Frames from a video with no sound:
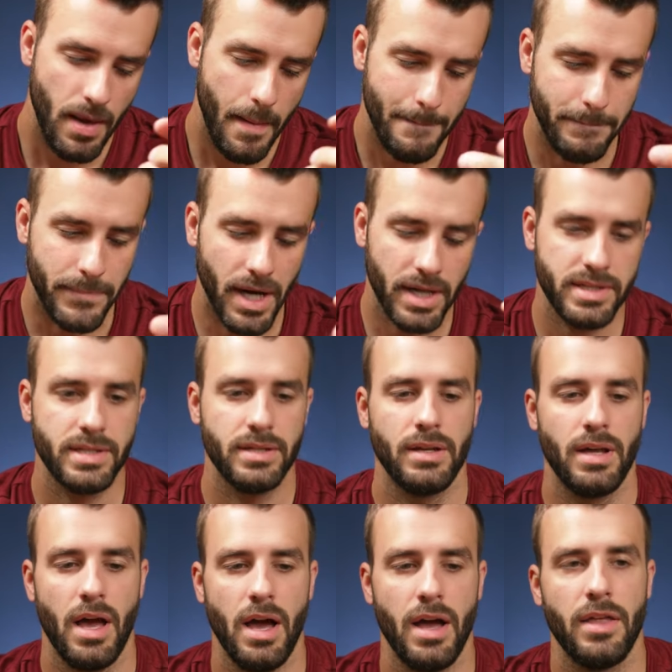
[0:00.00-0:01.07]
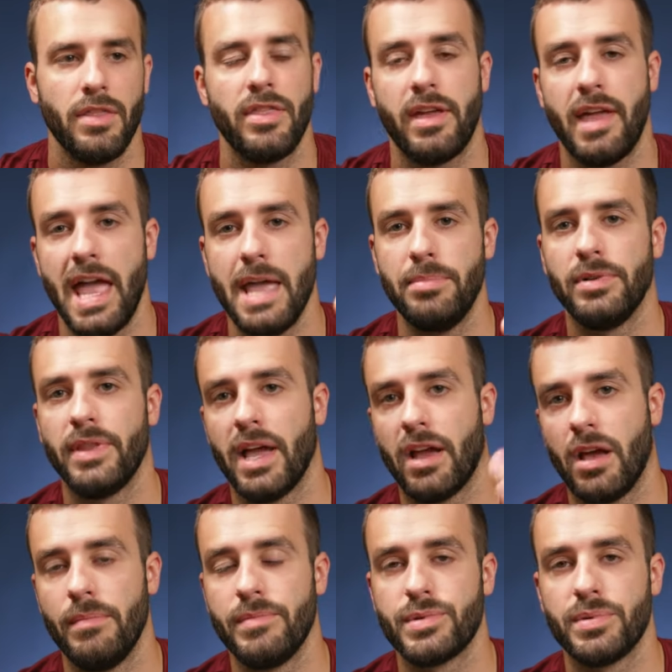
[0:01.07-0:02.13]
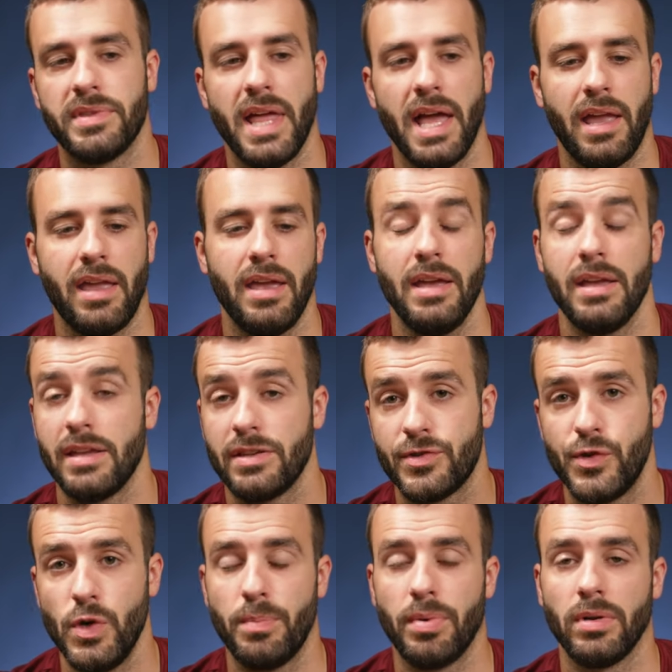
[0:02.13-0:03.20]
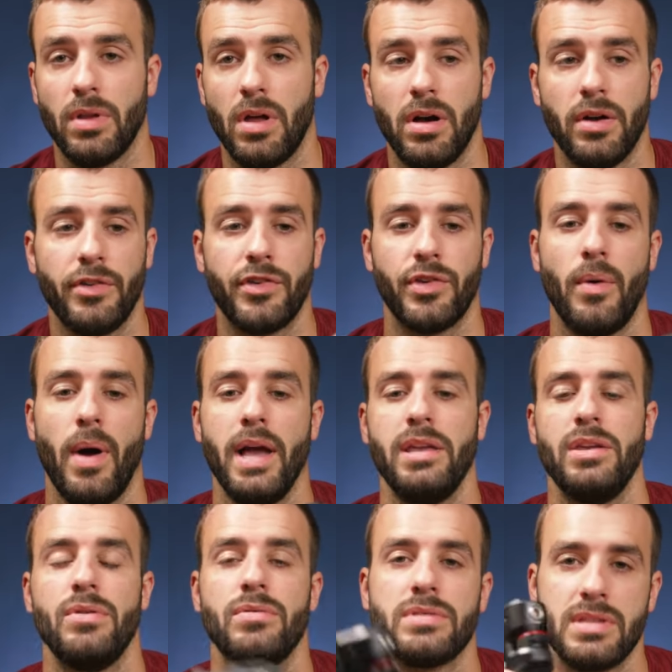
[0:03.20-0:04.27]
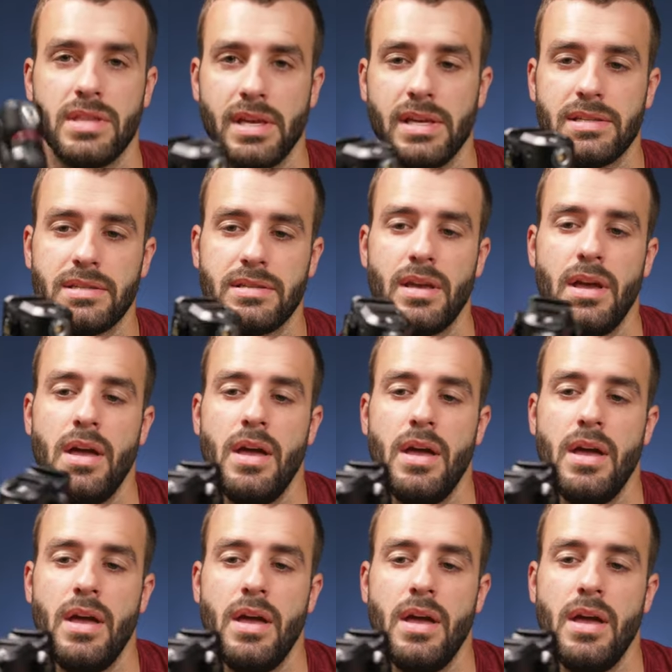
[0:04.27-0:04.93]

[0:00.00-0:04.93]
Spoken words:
But the cable that comes with that kit is super long, so I use this